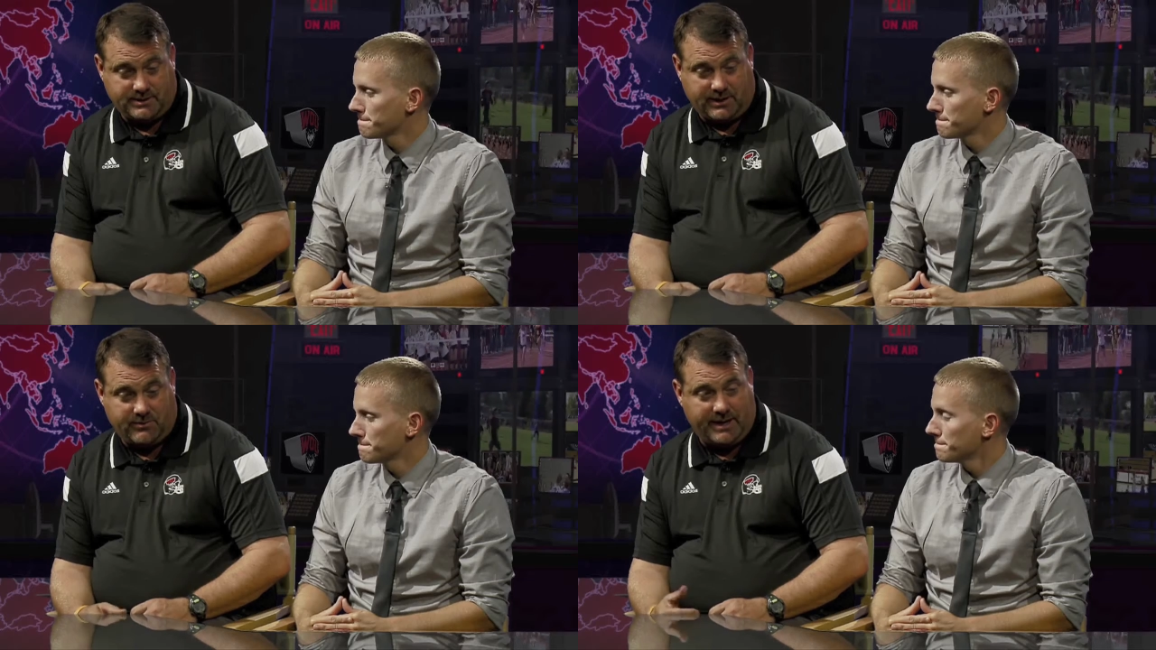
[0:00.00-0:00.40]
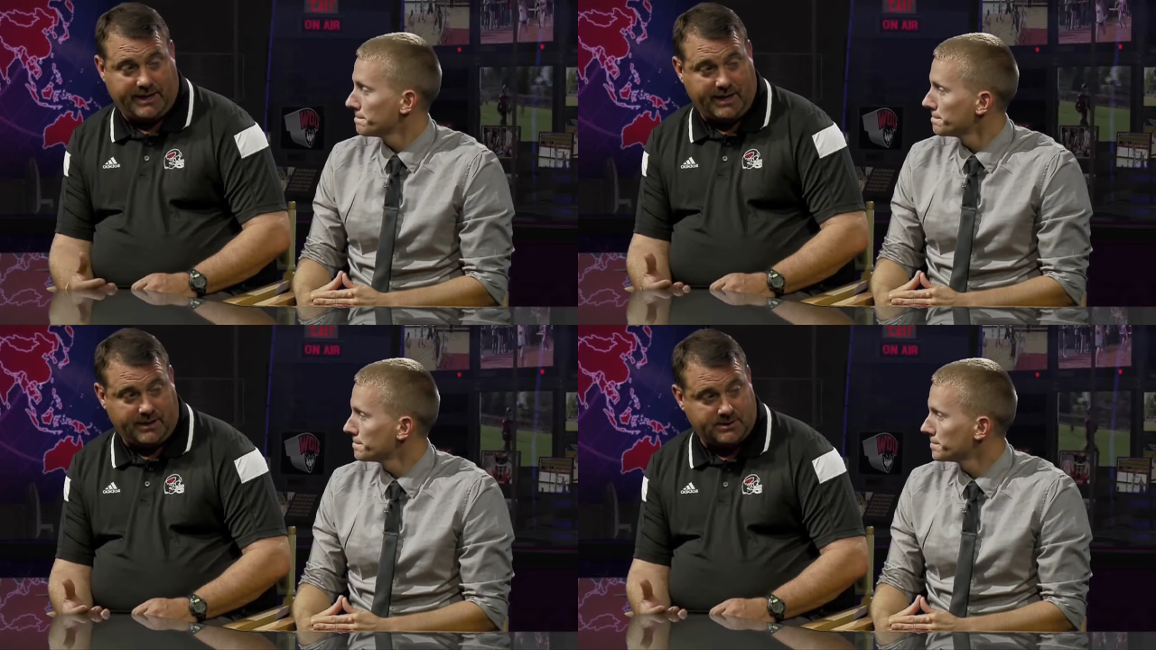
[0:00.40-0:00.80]
Speaker 1: like Craig
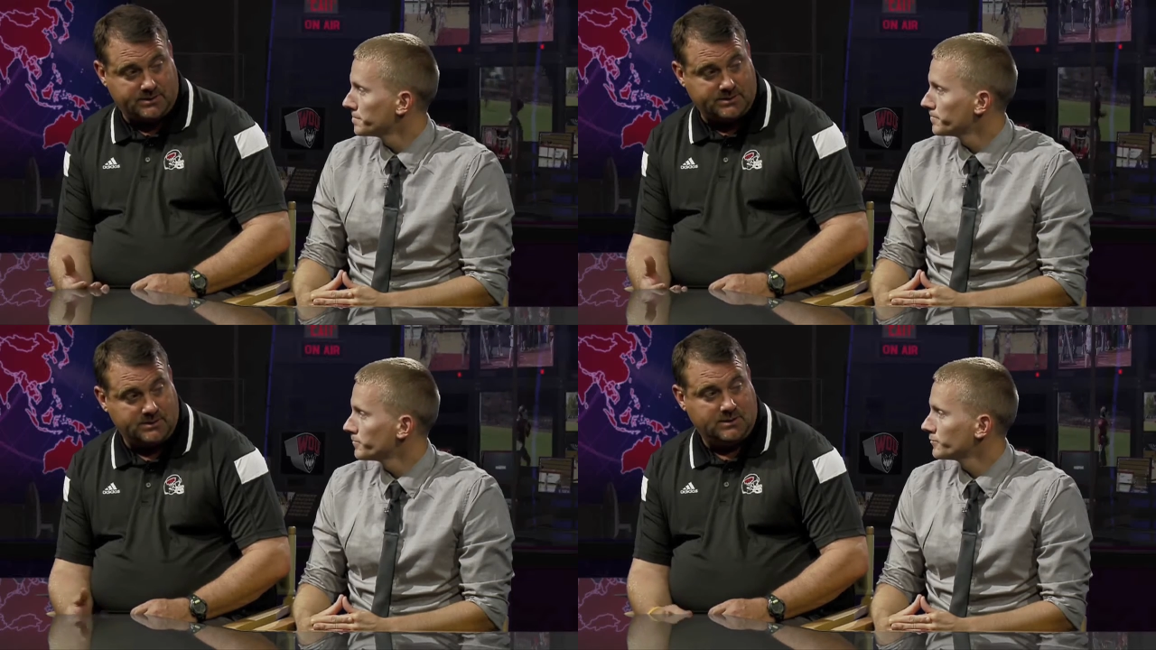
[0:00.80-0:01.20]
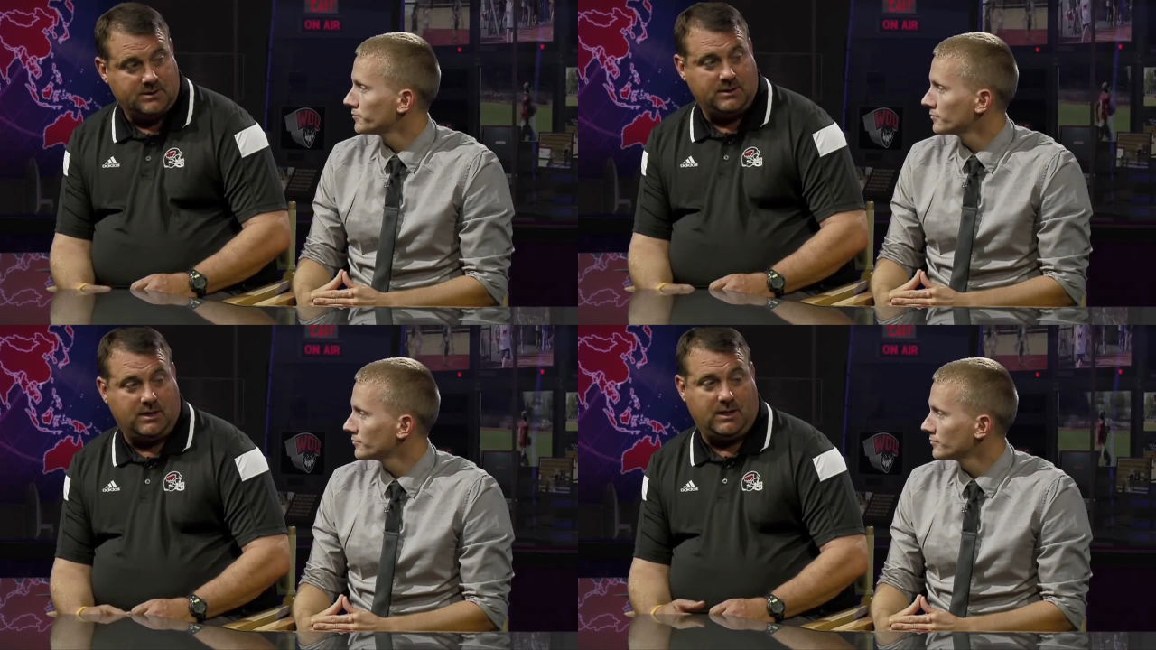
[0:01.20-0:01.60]
Akins,
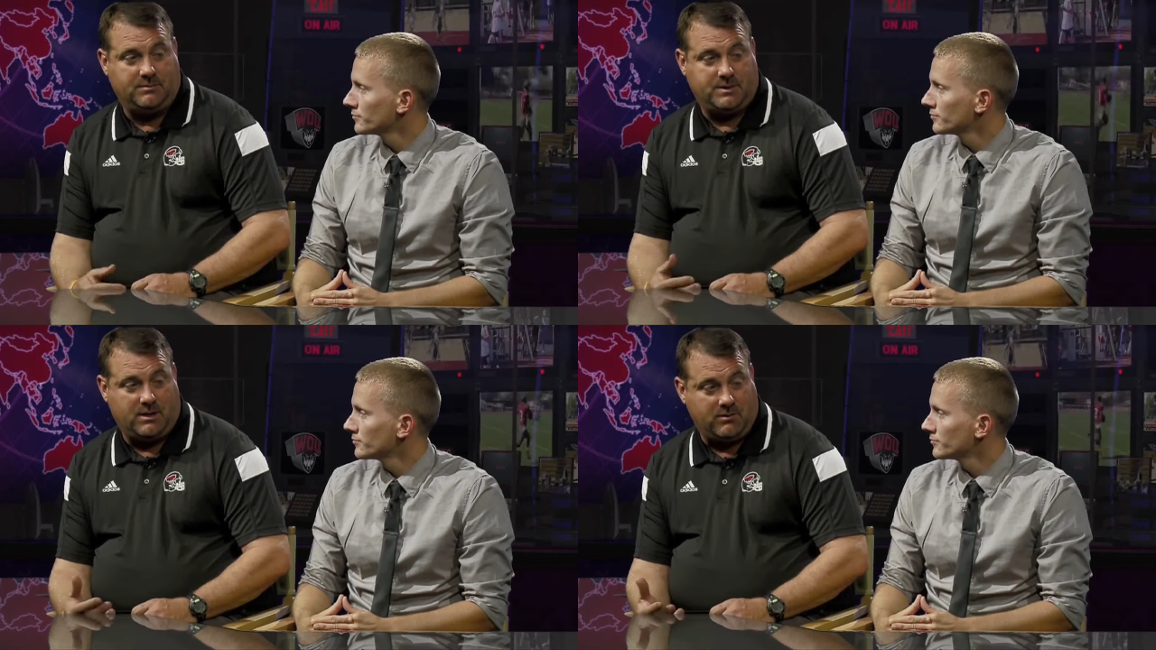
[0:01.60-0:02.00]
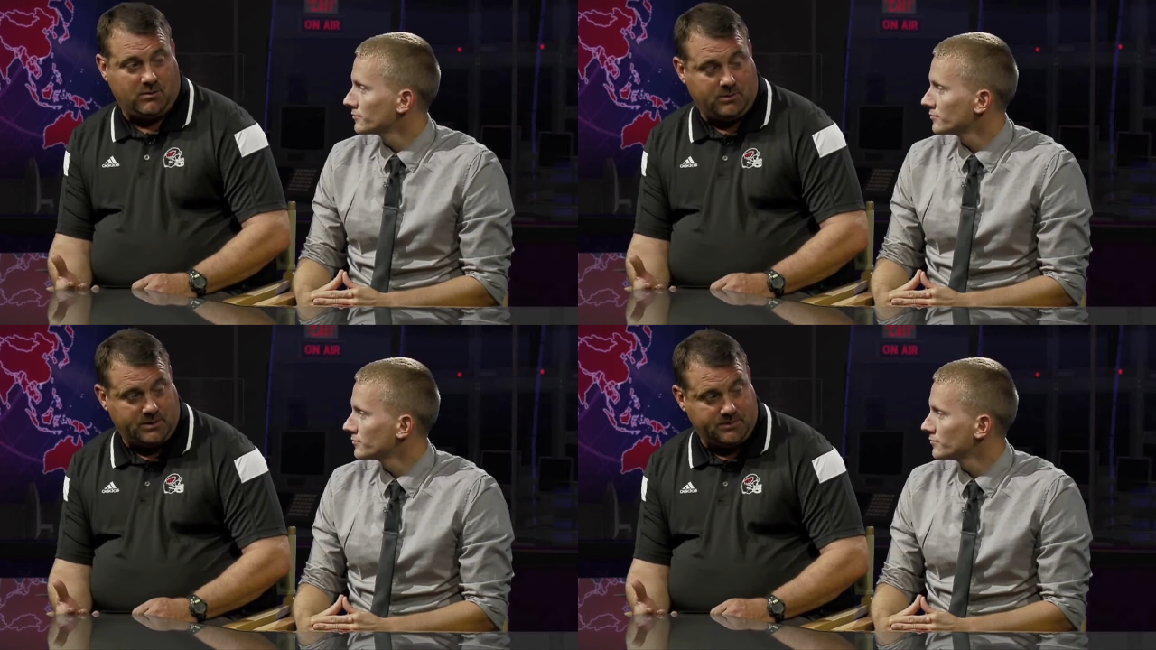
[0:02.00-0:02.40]
um, Tyrell
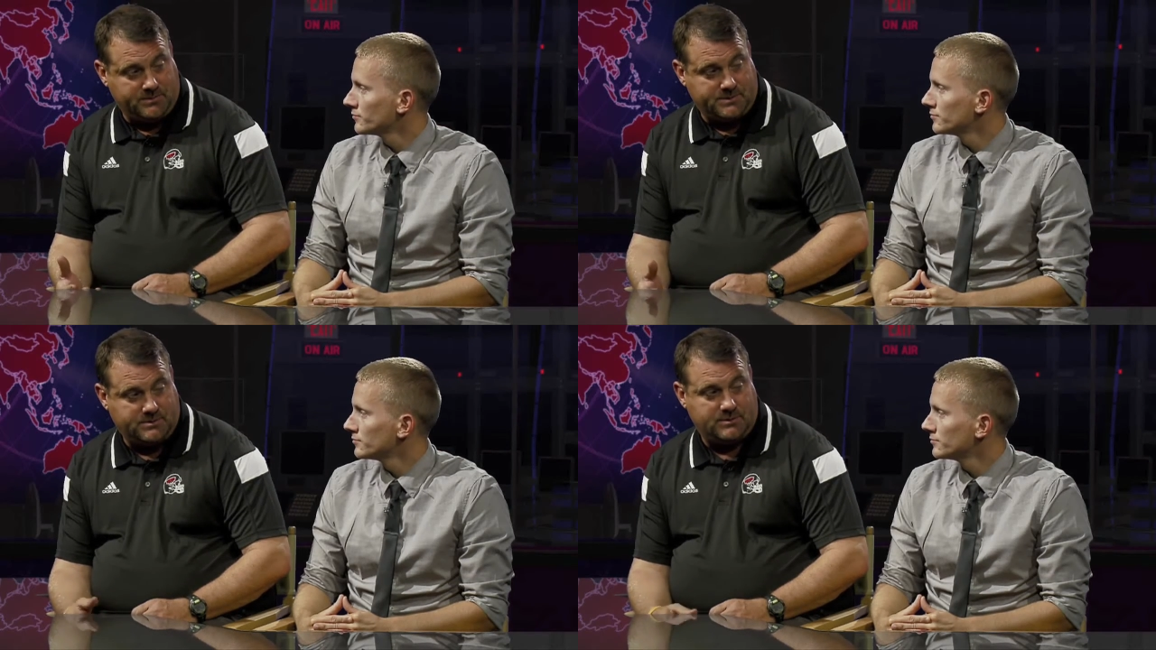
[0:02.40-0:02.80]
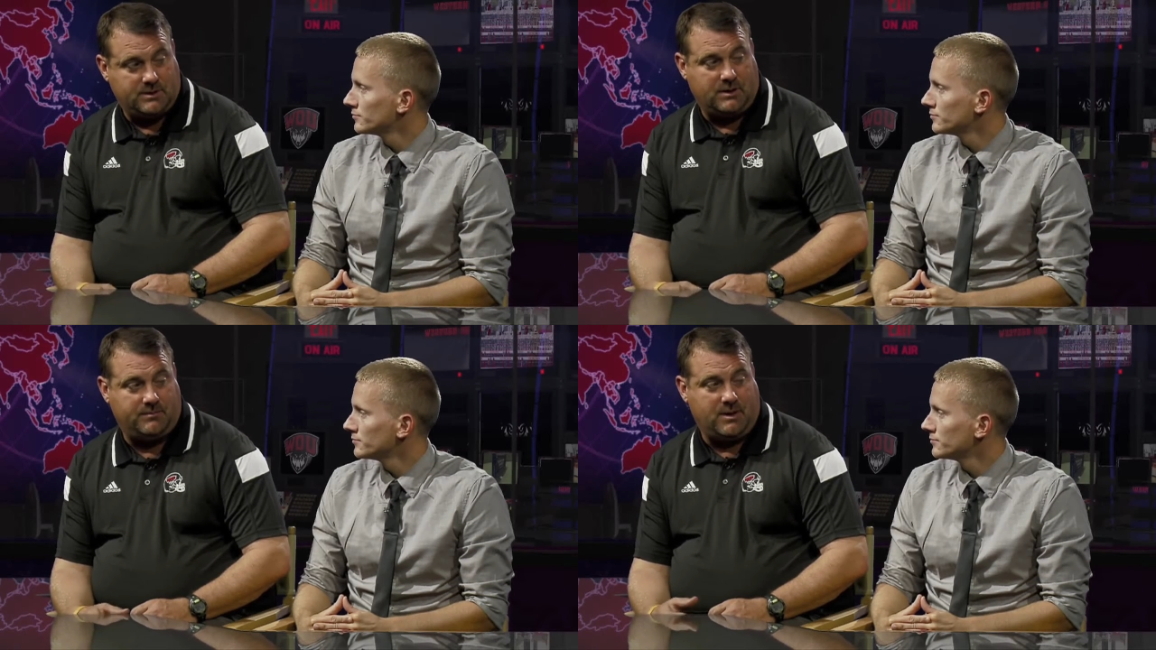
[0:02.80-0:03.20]
Williams,
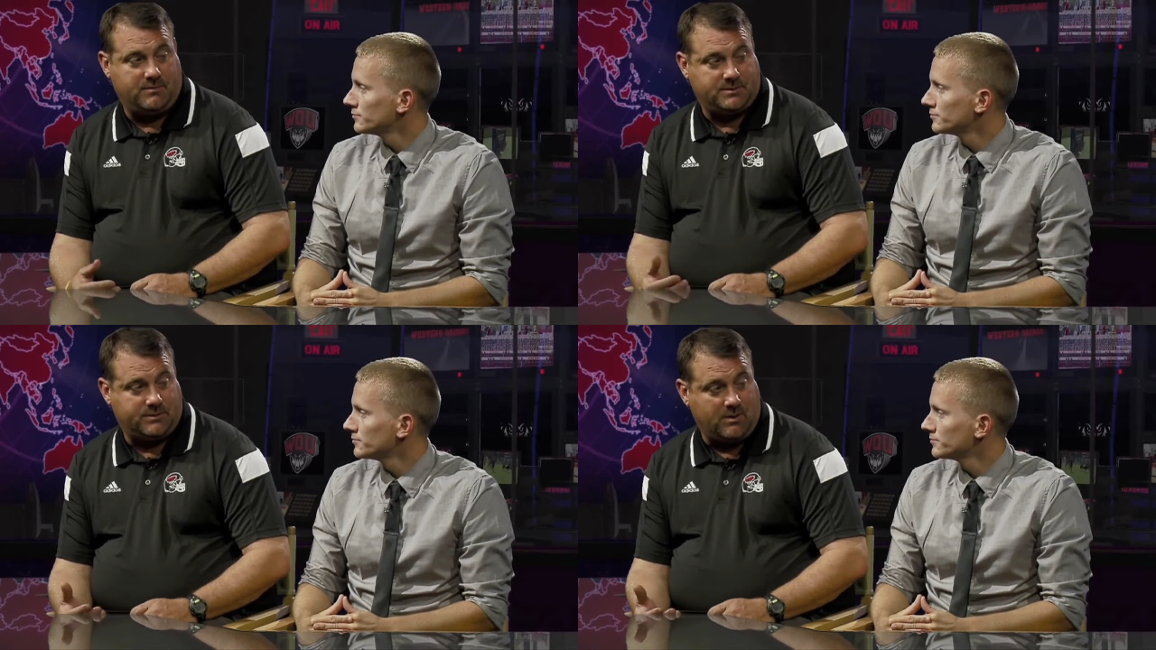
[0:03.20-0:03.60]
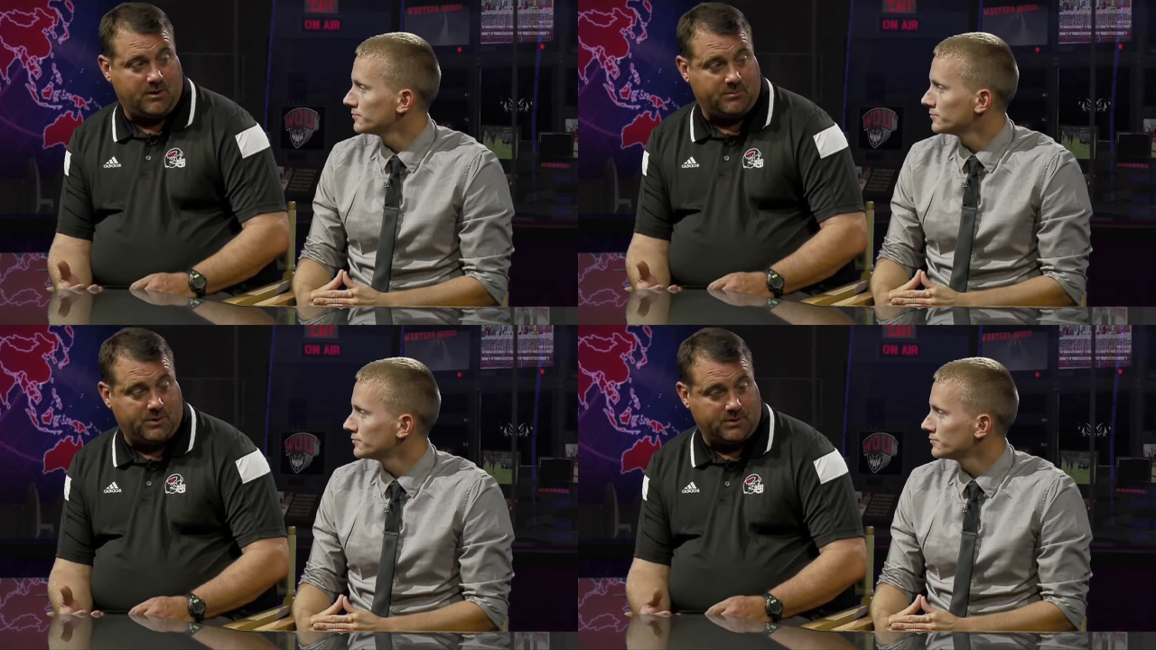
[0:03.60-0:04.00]
um, obviously
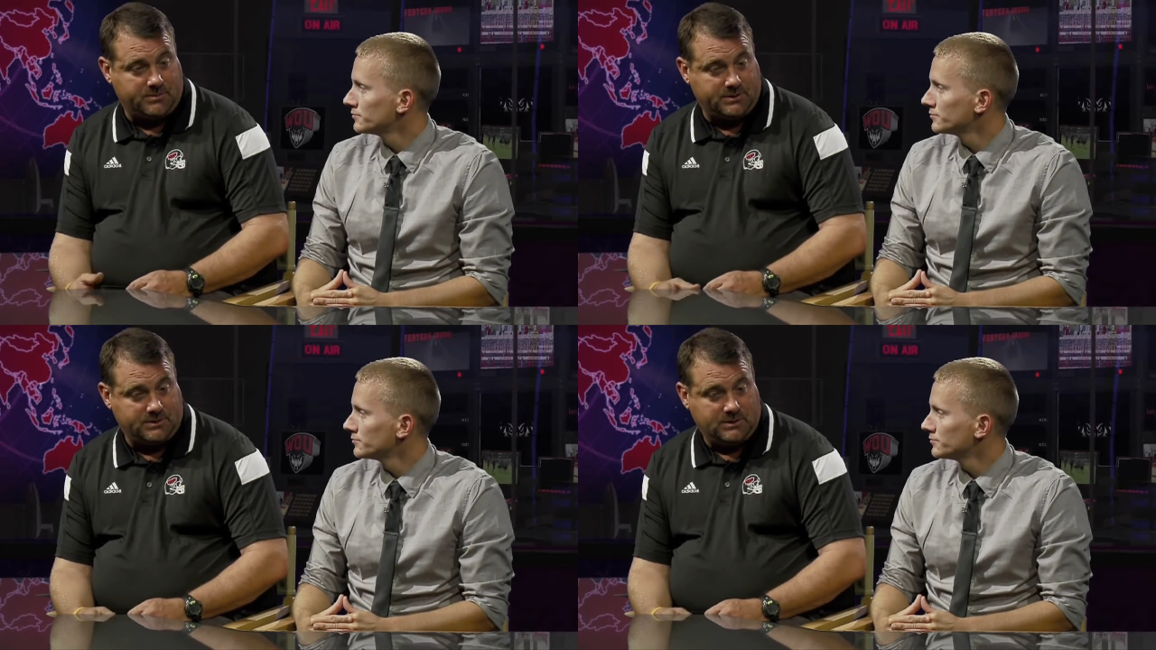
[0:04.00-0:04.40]
Ryan Bergman,